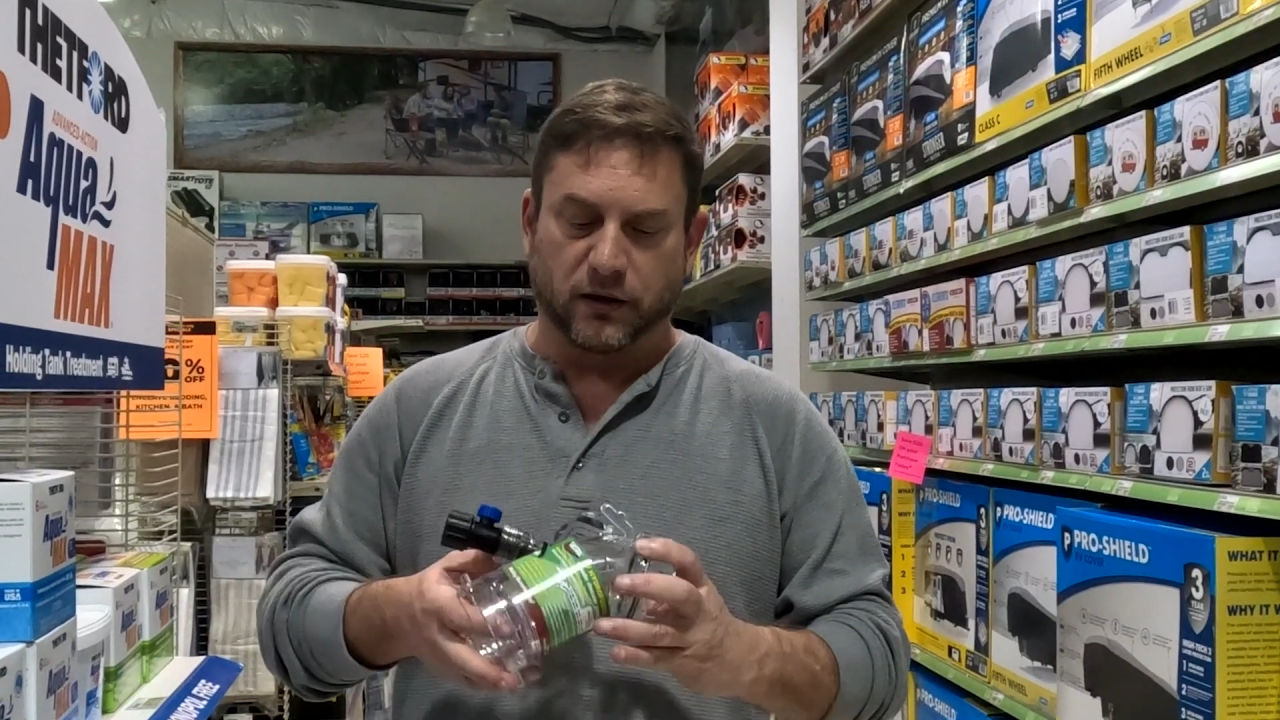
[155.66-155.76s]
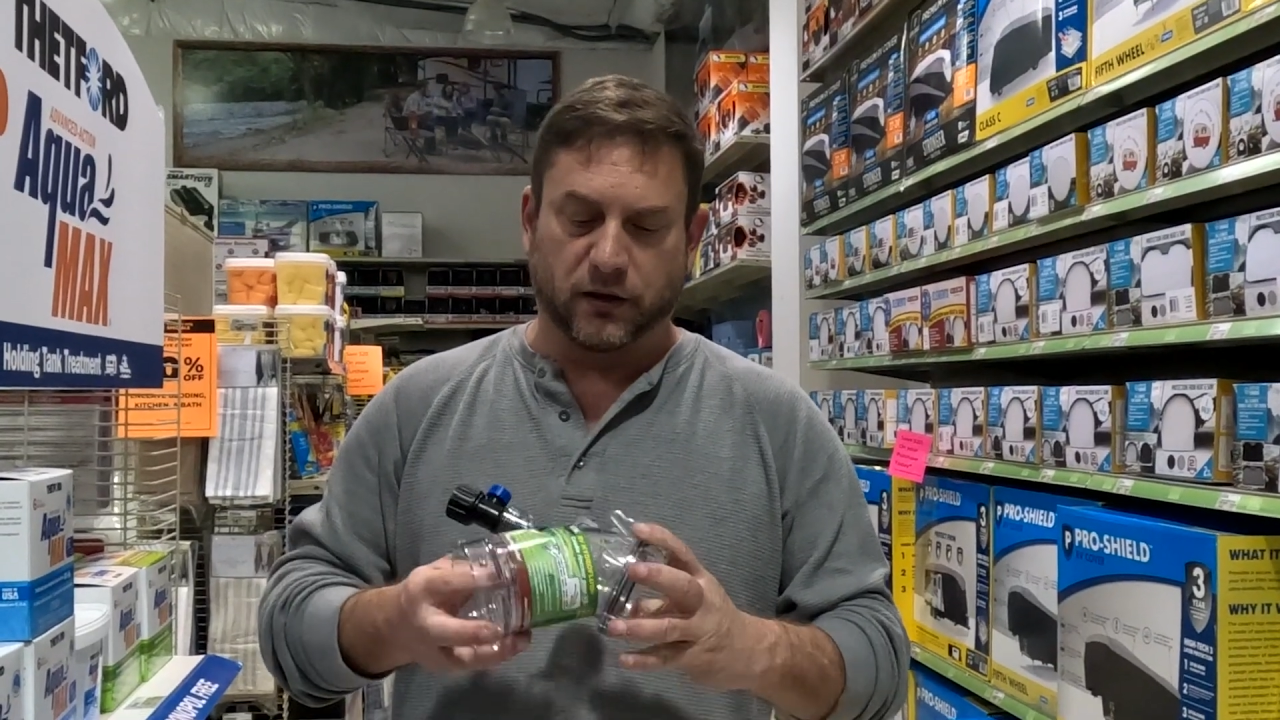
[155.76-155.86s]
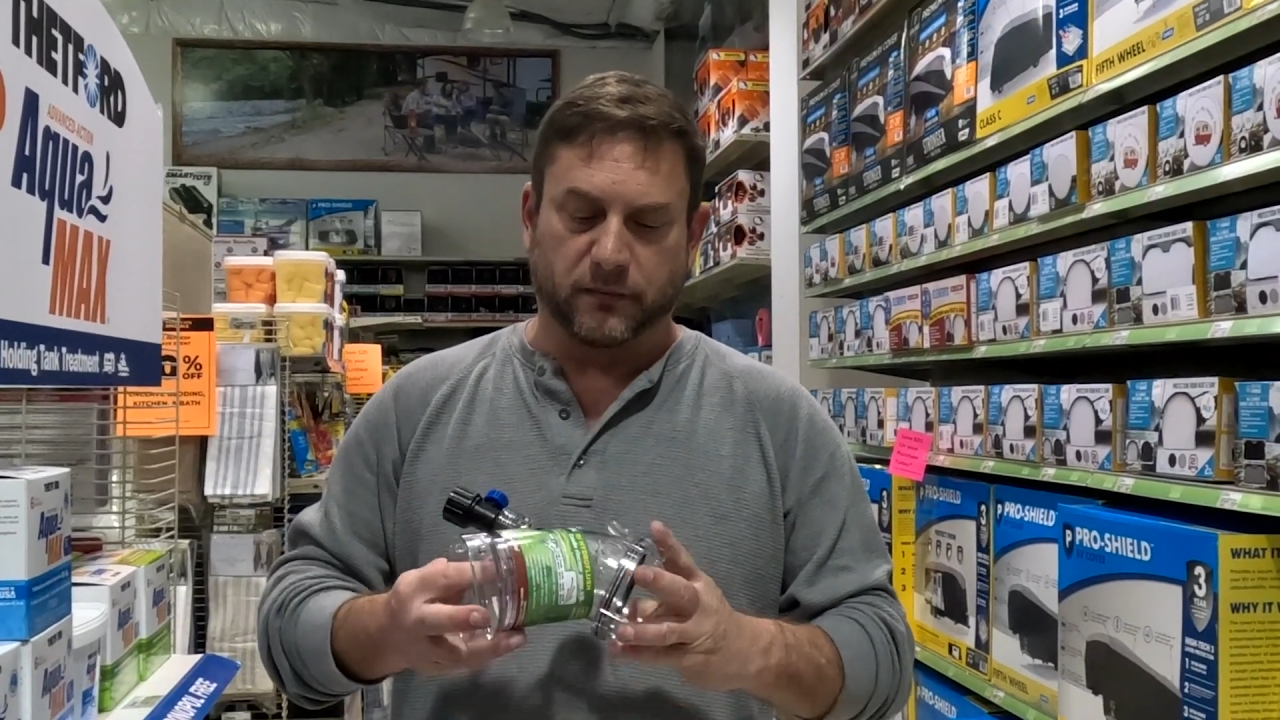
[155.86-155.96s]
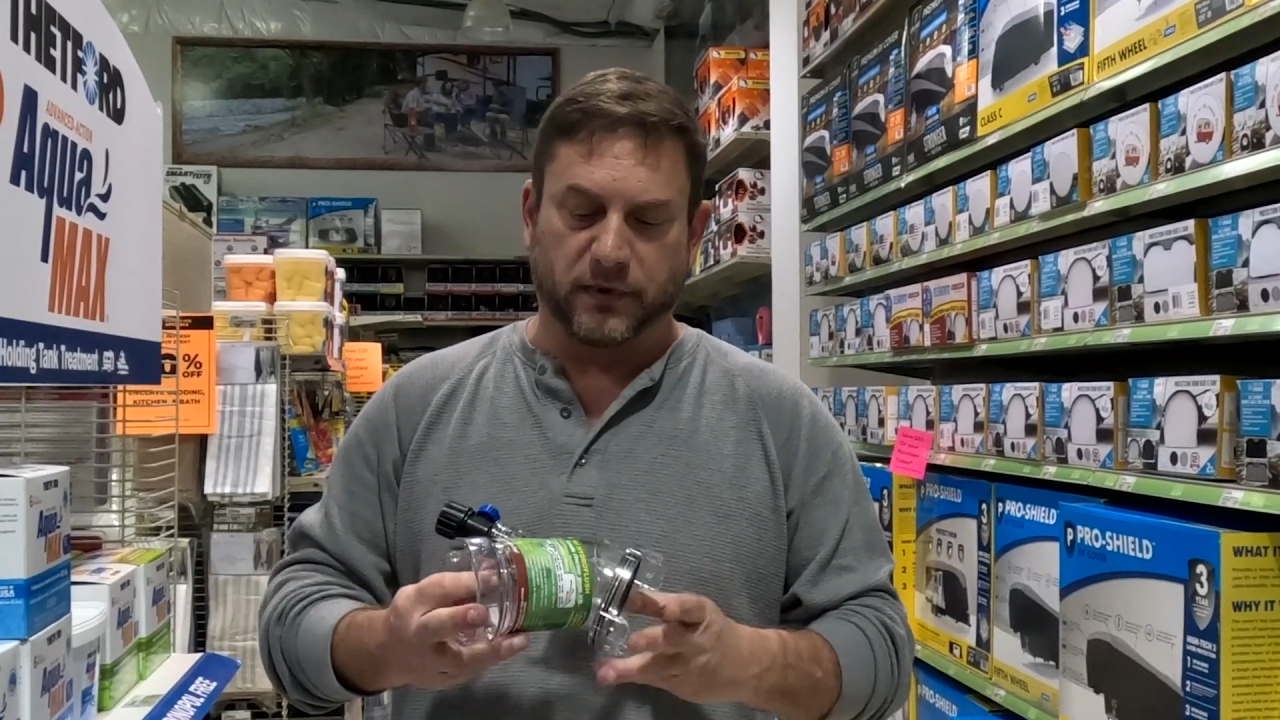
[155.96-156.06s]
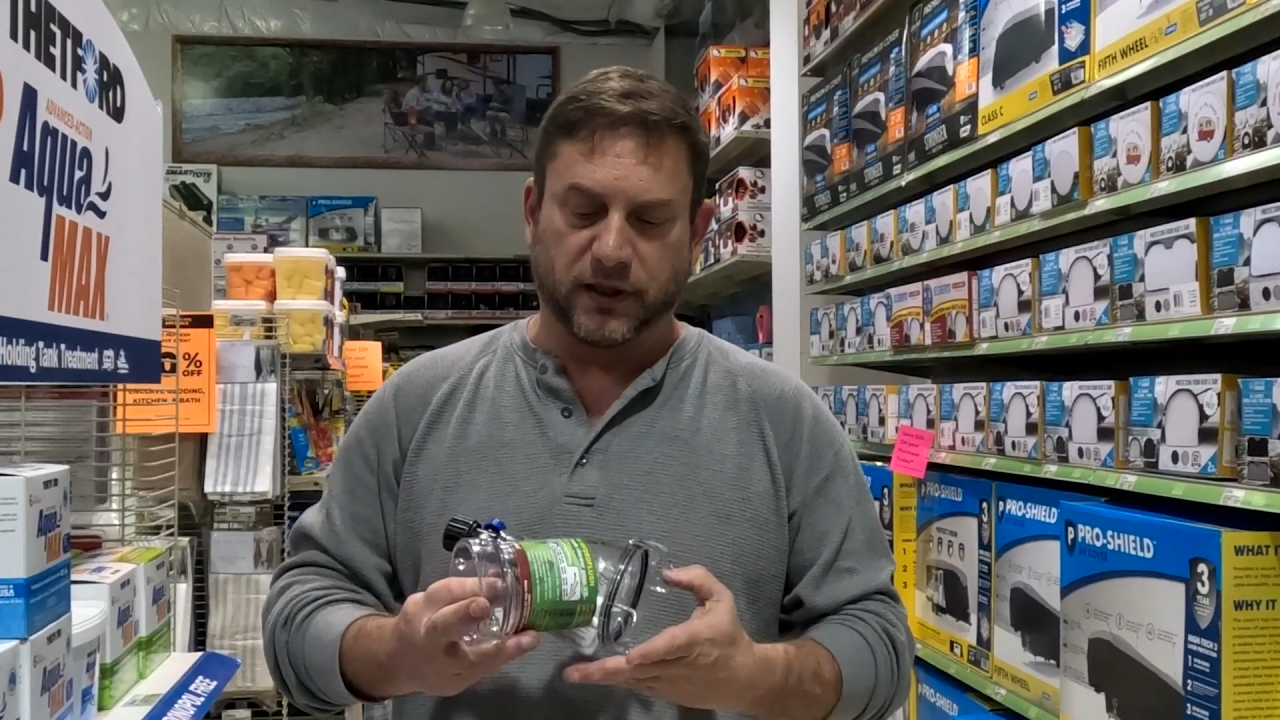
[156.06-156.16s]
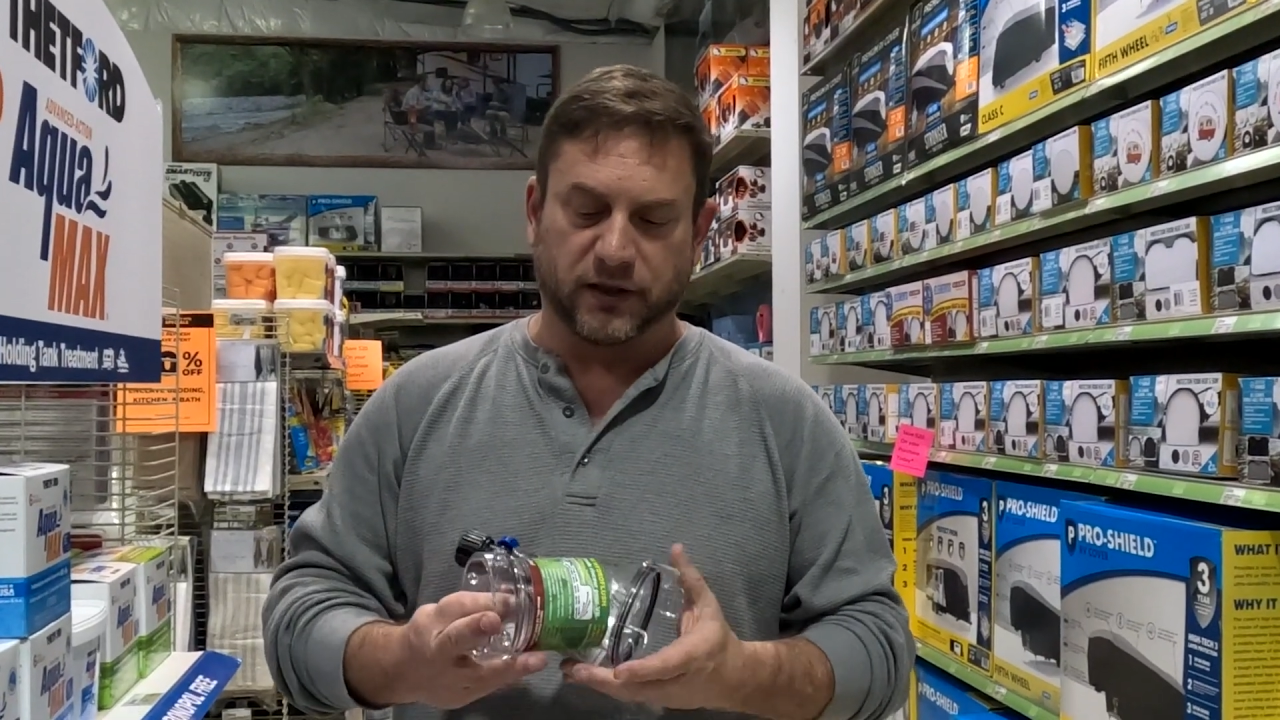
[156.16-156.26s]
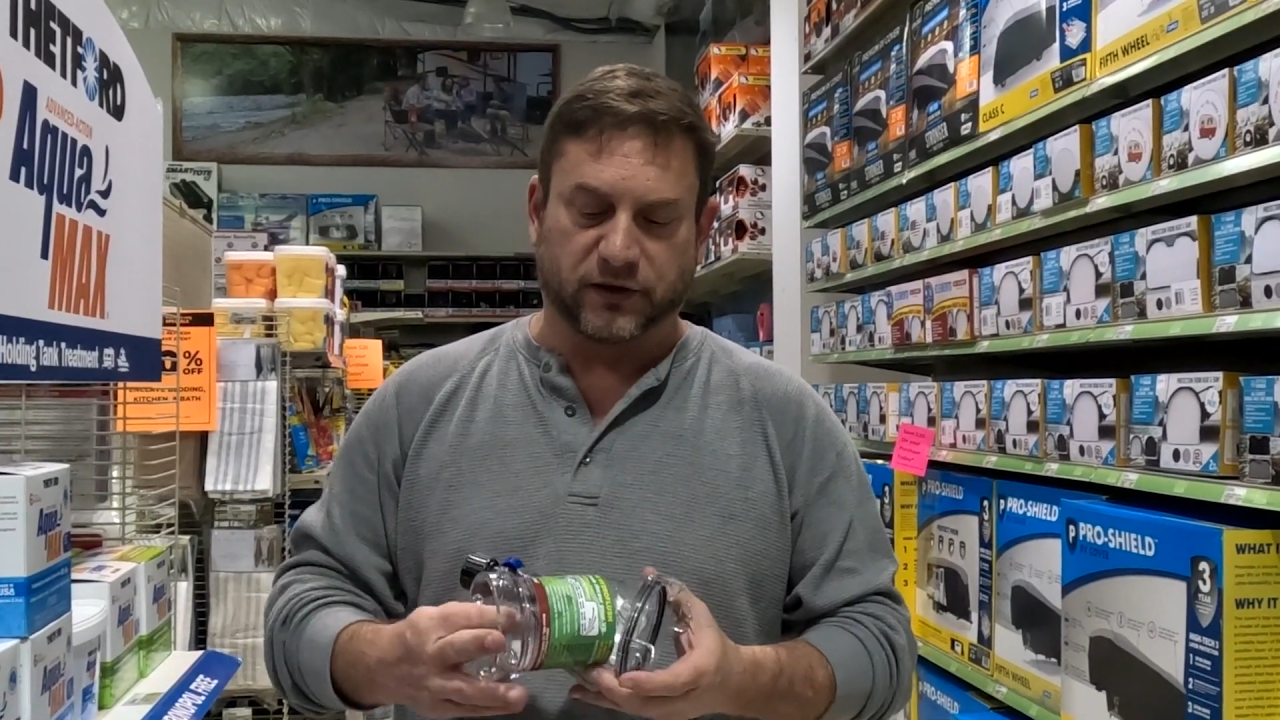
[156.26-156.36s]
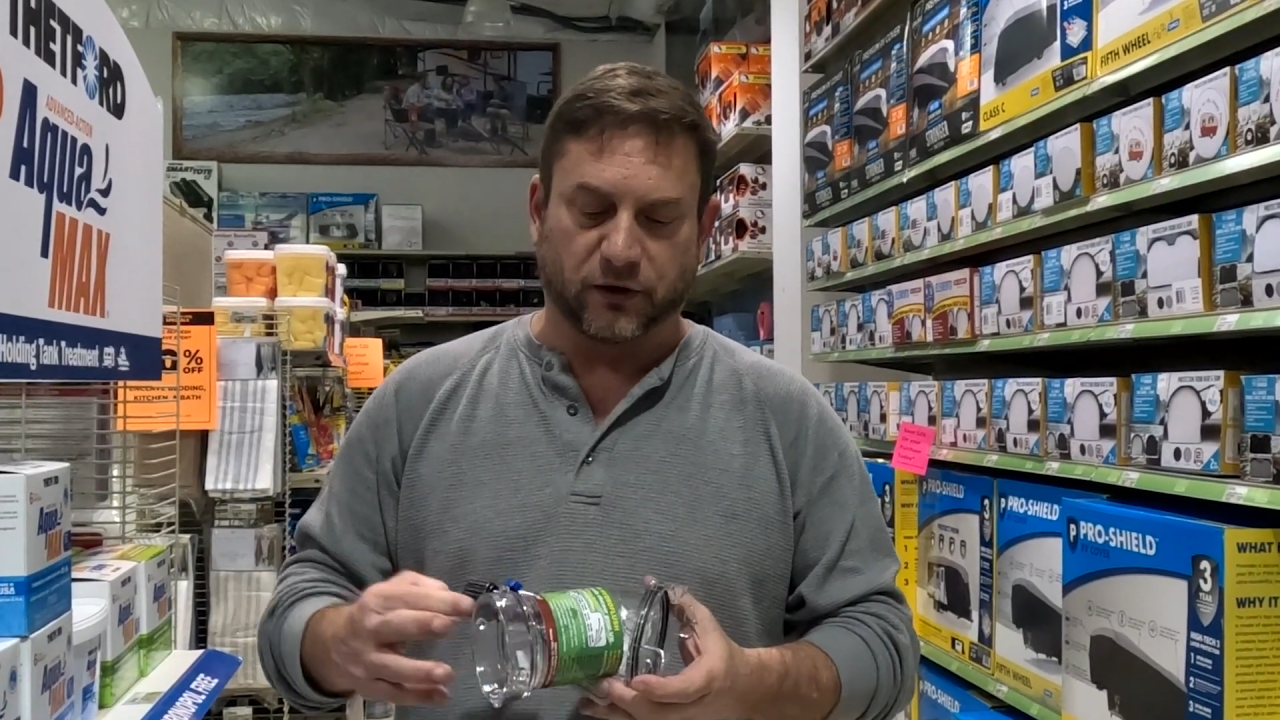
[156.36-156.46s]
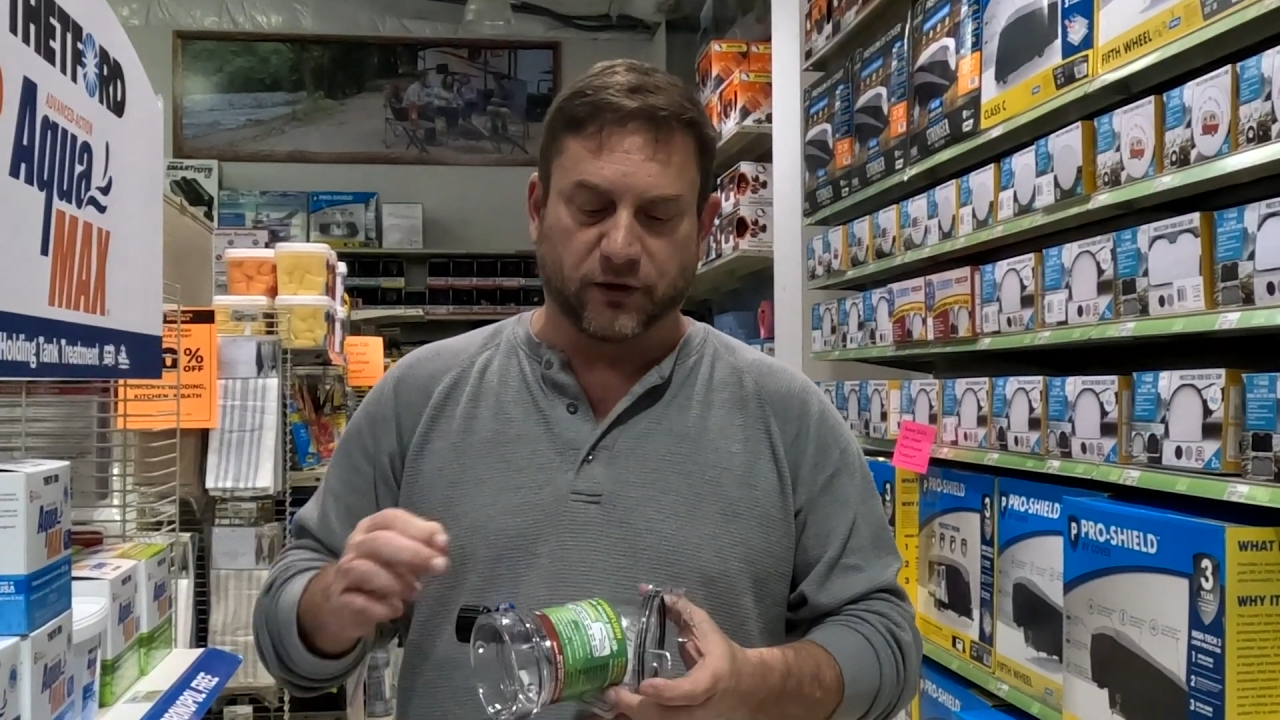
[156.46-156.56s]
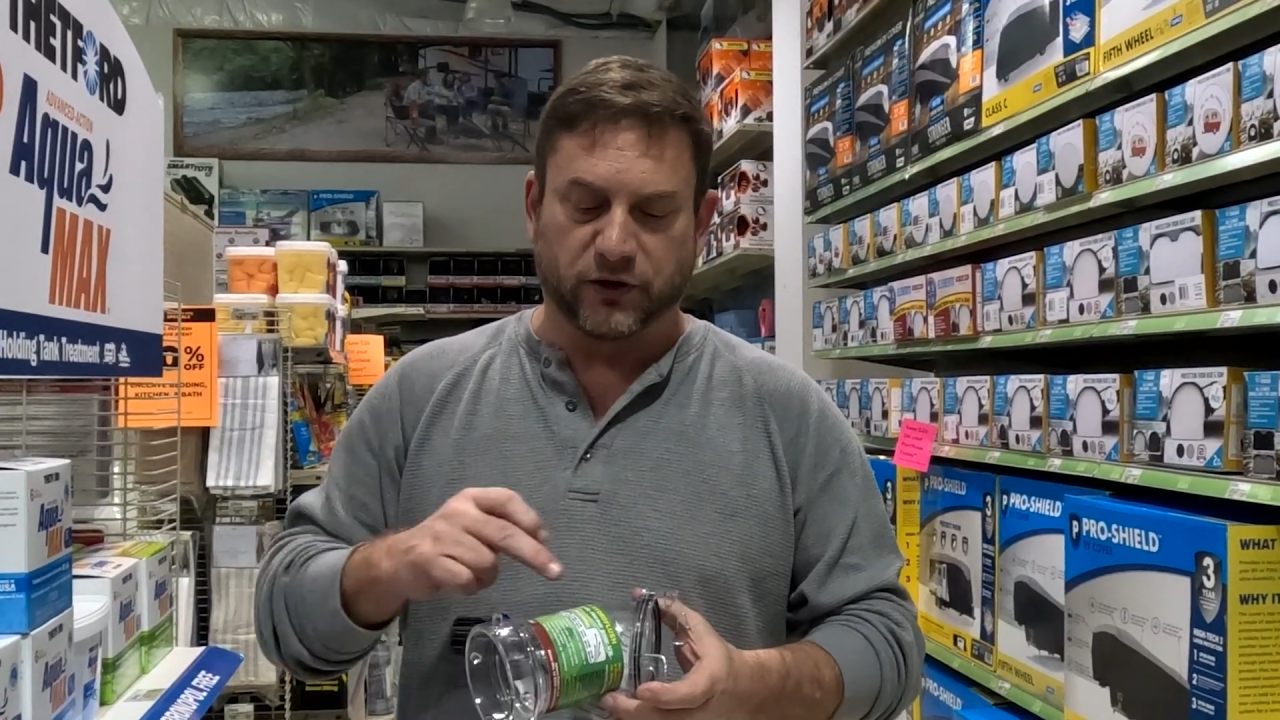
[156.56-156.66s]
Um,
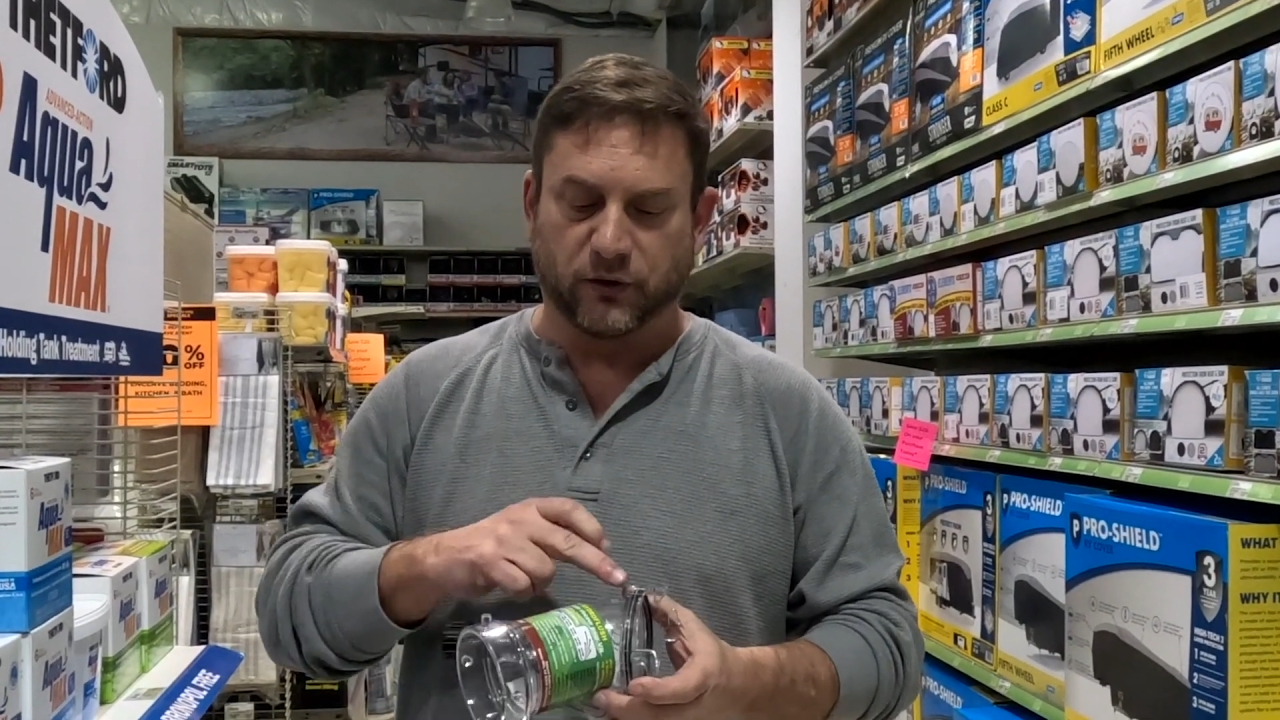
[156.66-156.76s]
it's so that